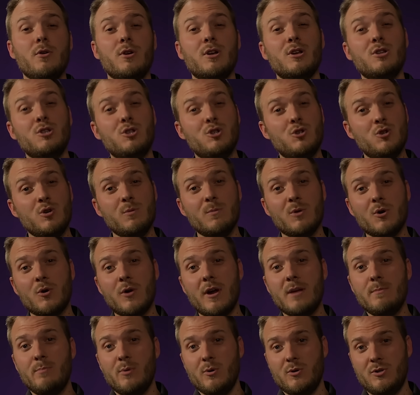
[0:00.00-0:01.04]

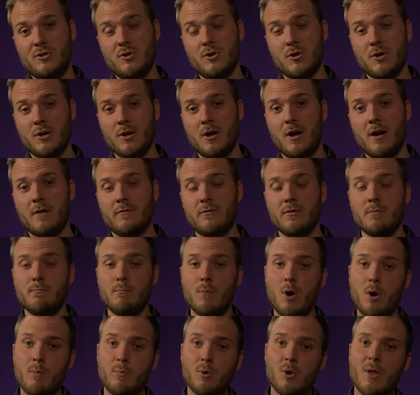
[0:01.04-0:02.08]
consumer-grade booster can offer
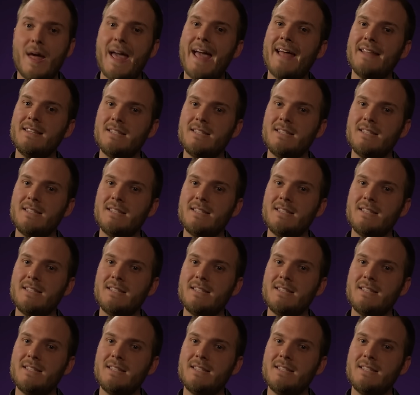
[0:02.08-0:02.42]
mobile and